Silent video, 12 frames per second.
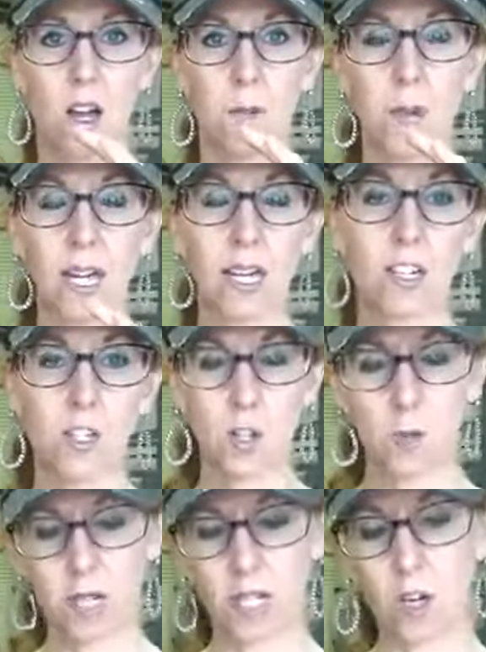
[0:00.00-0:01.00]
making sure
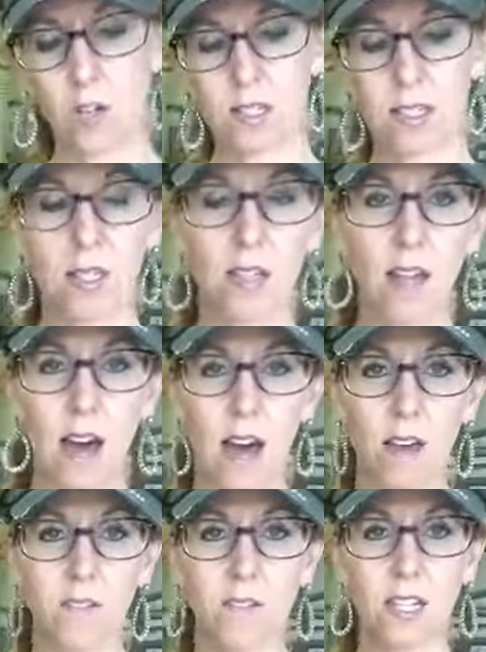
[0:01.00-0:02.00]
when he goes to the
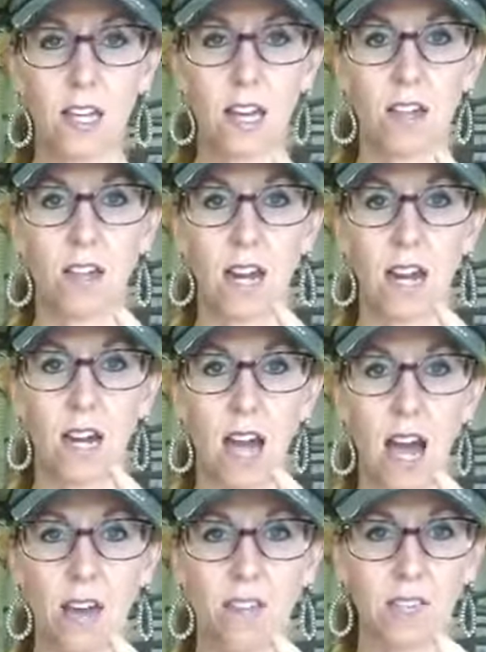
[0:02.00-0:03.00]
left that
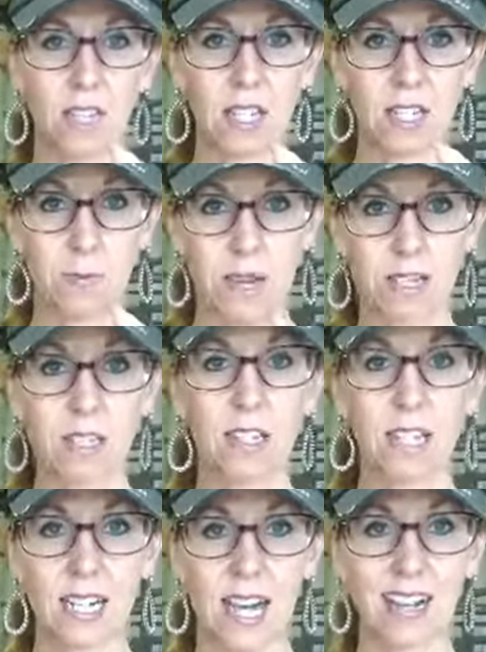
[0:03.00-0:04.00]
he's mentally
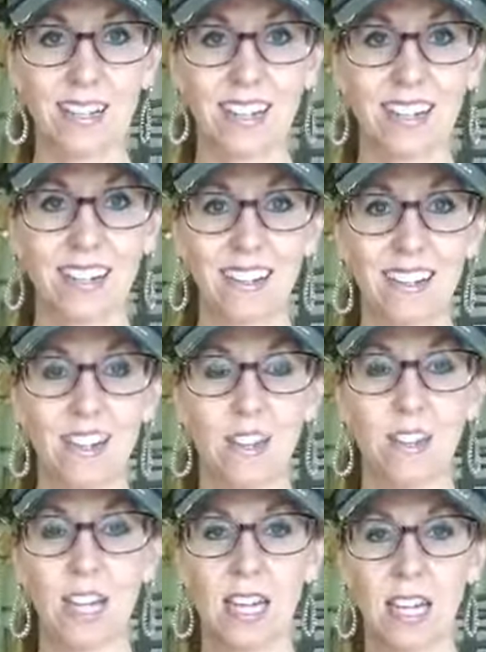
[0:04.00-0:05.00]
connected,
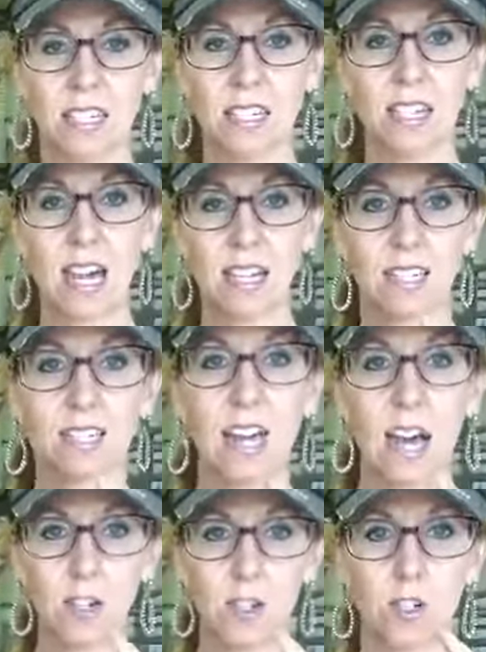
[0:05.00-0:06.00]
that he has a nice
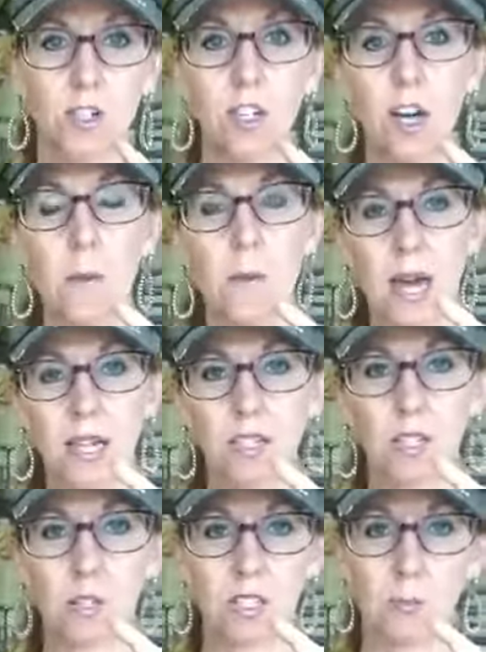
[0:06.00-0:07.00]
natural bend
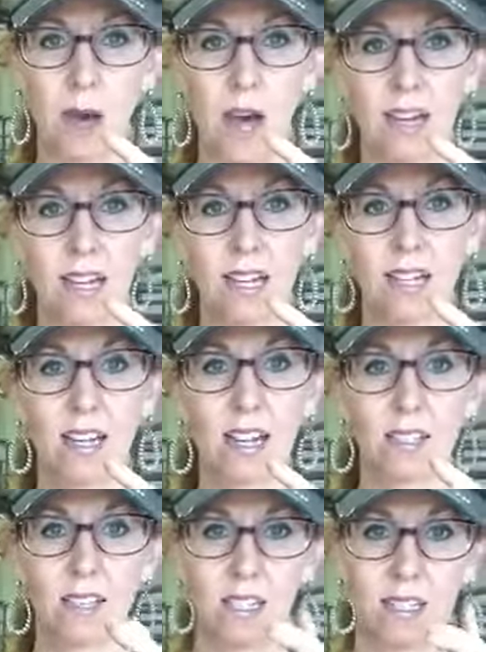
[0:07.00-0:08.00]
to his body,
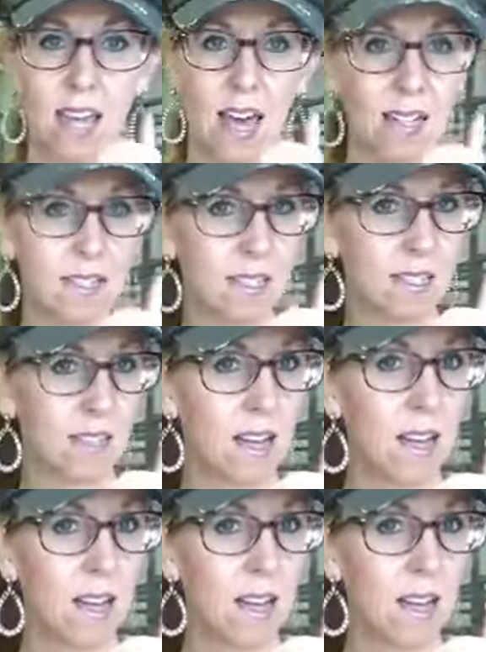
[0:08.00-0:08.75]
that his head isn't